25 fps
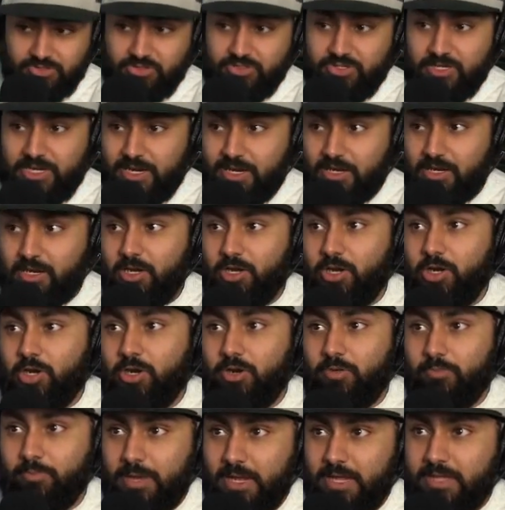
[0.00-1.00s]
Jack
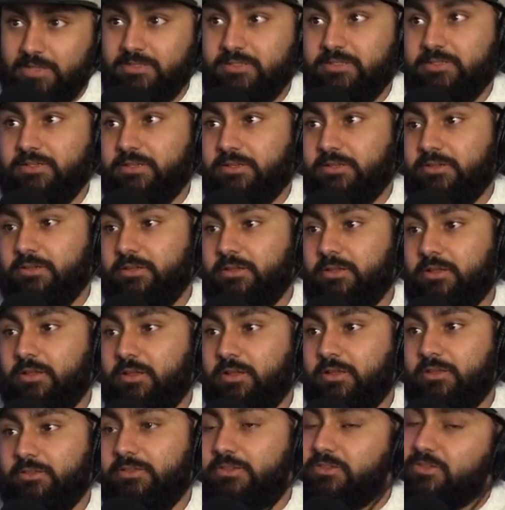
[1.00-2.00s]
Hermanson.
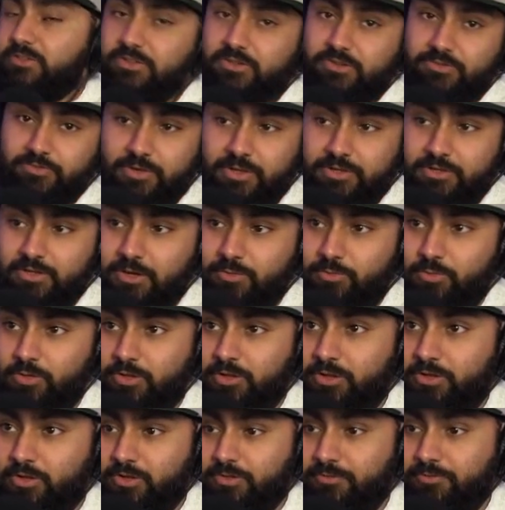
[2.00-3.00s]
This is a fight that I'm
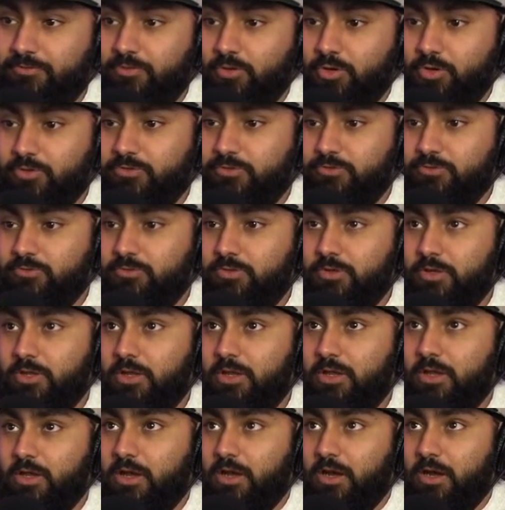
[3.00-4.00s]
really looking forward to.
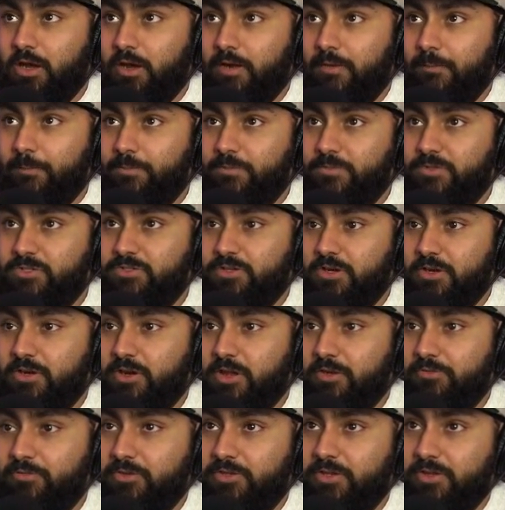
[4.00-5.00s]
Starting
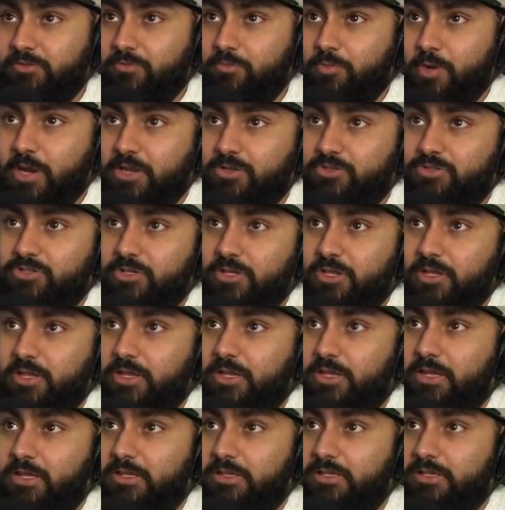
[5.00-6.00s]
off with David Branch,
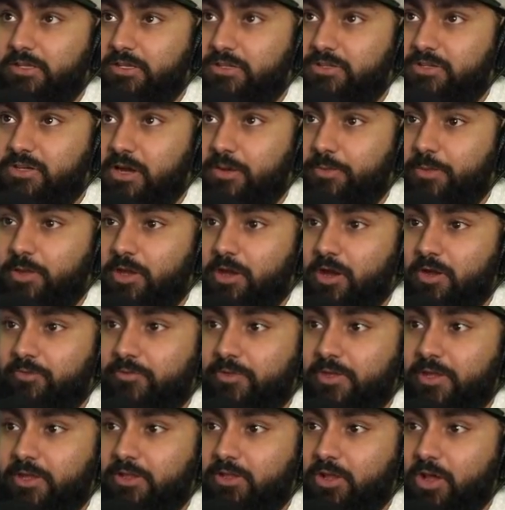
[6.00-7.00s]
he is coming off
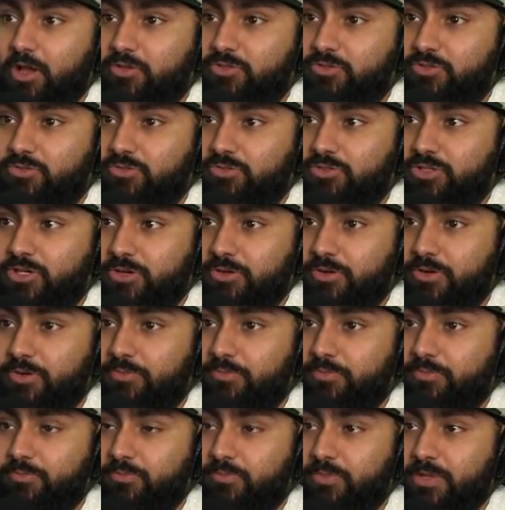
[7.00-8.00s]
a loss to Jared
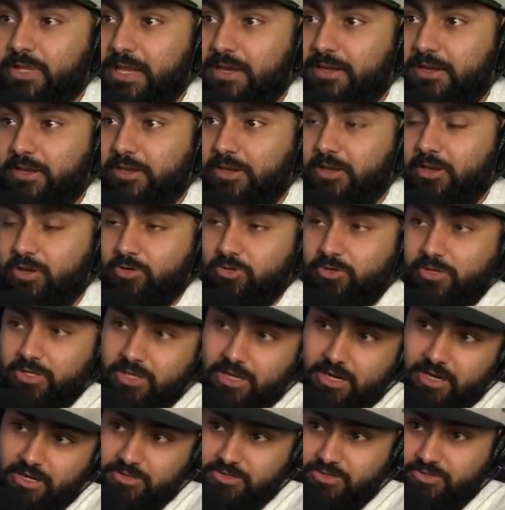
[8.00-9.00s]
Cannonier. He
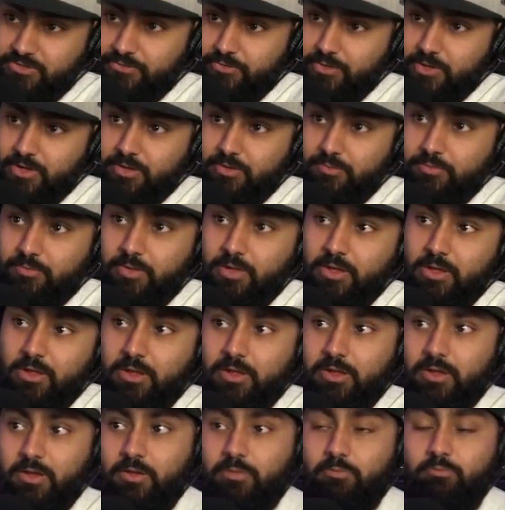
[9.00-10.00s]
kind of just fucking
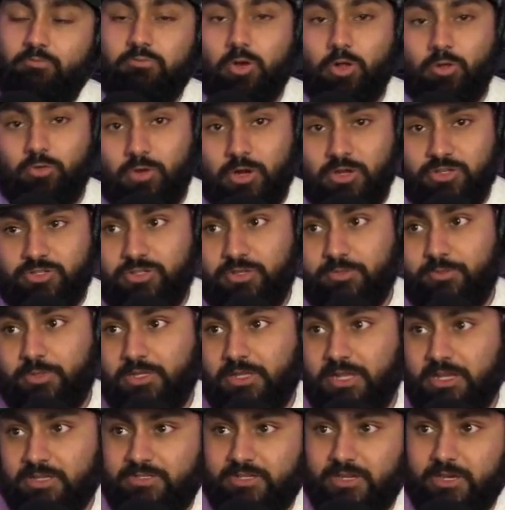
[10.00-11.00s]
bull rushed him
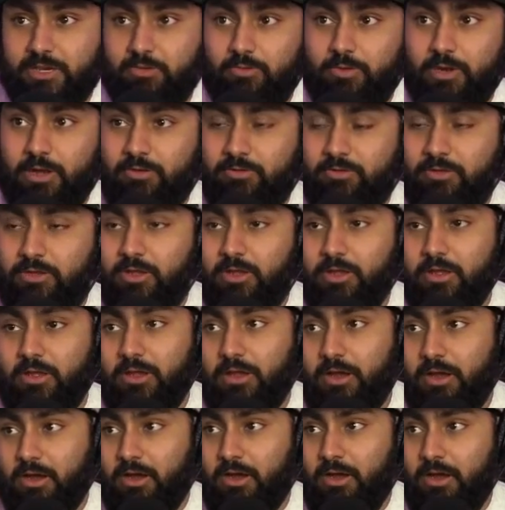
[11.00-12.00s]
in that second round
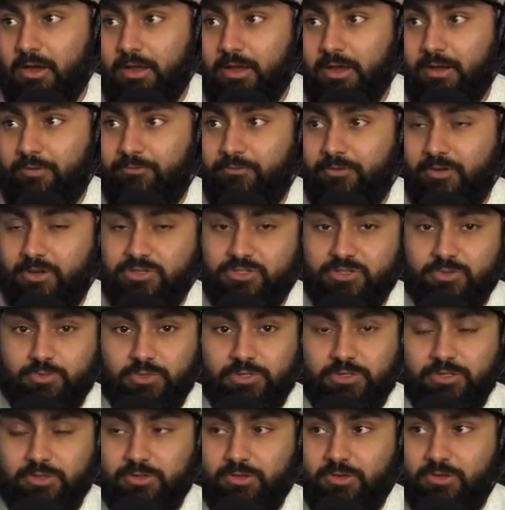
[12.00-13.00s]
and finished him
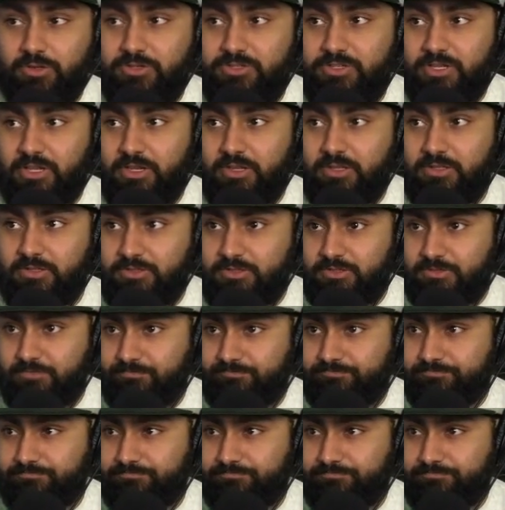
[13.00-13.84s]
within 30 seconds.